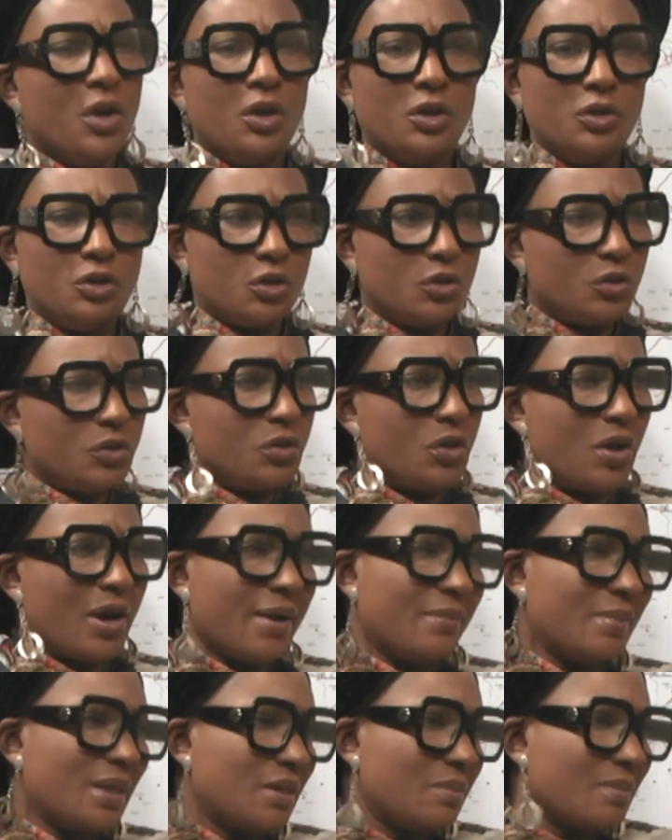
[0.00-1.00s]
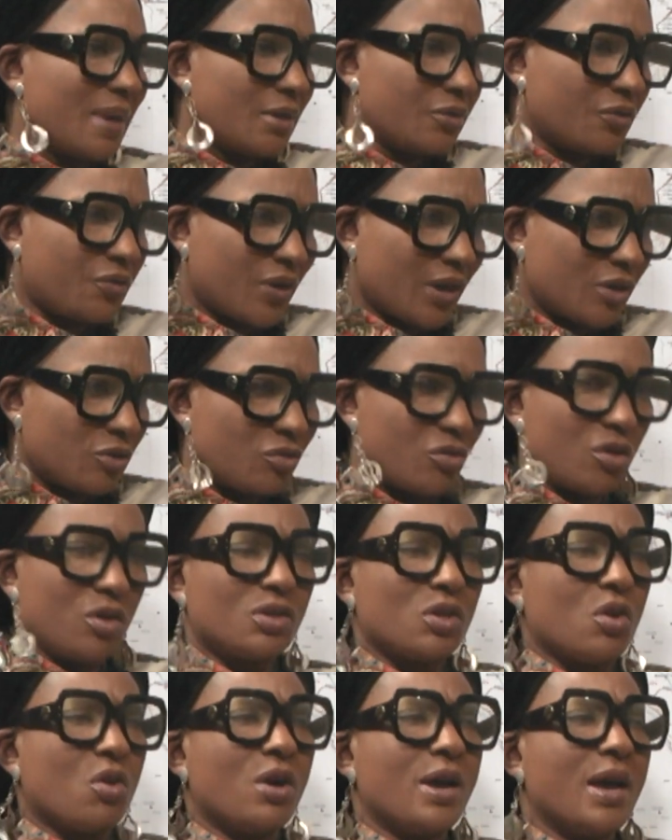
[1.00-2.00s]
Do you know how many manufacturers
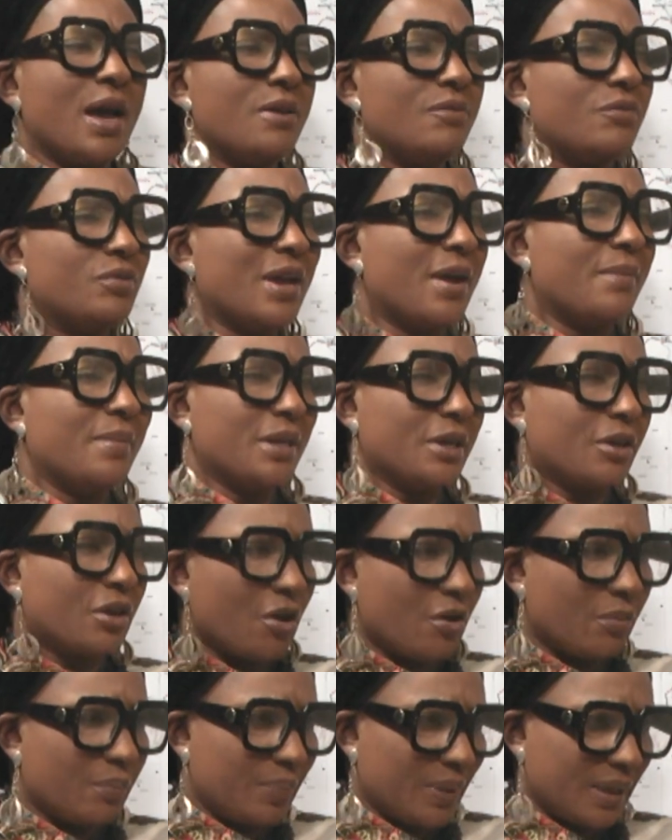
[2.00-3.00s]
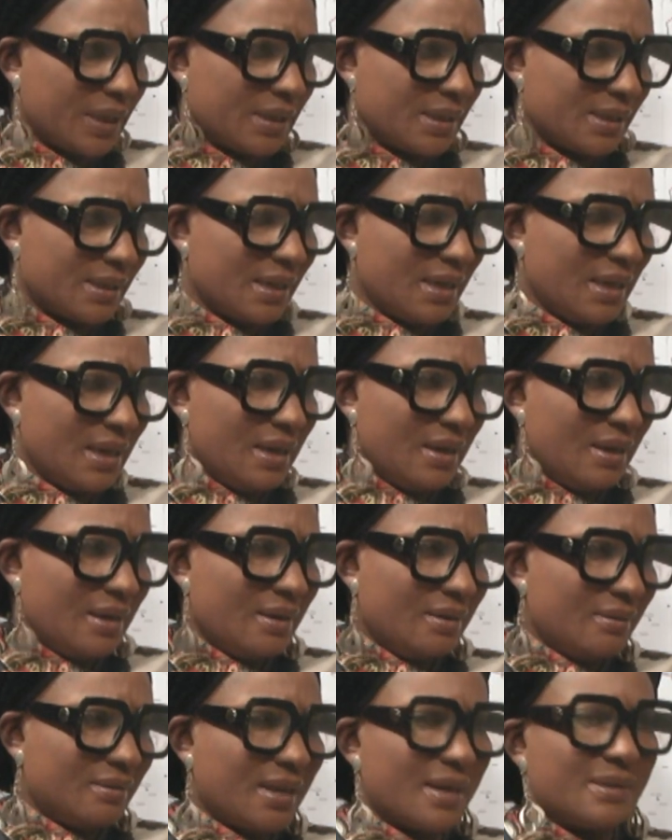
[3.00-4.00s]
or even how many companies
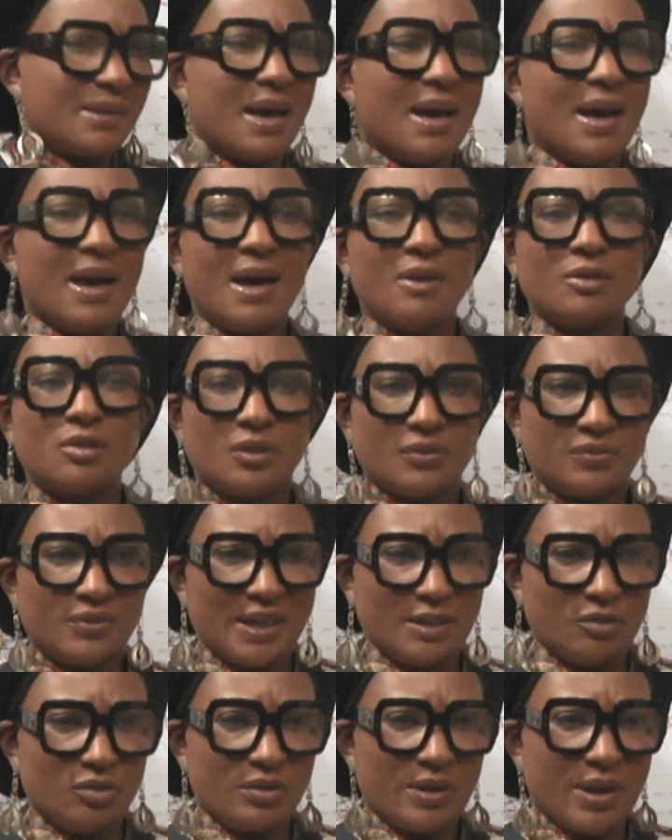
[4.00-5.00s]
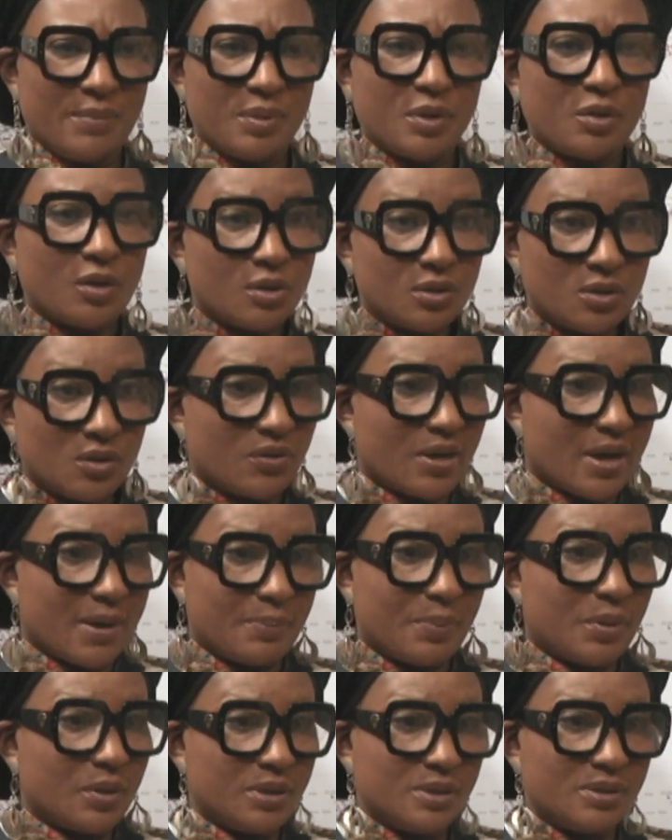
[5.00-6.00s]
that are out of Nigeria because of our
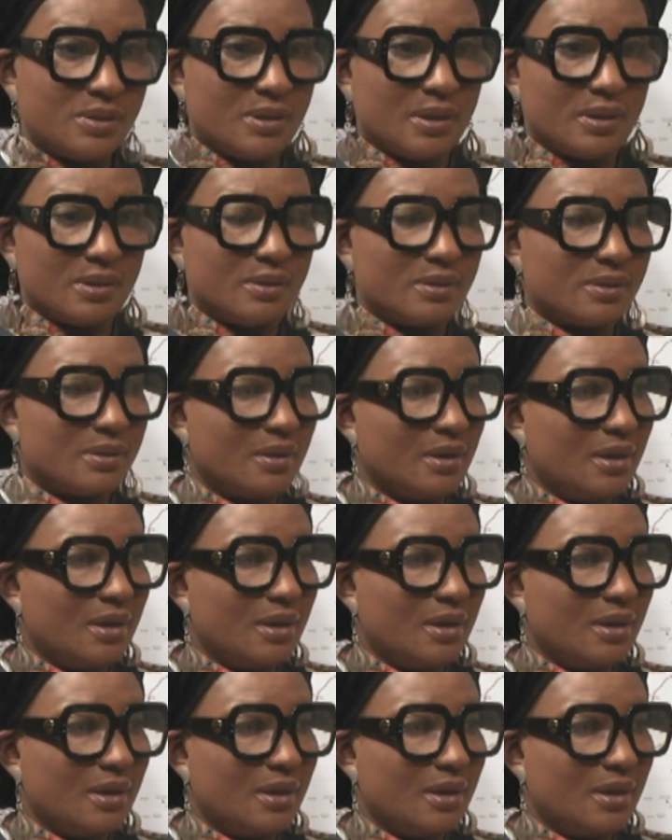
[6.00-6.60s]
policies?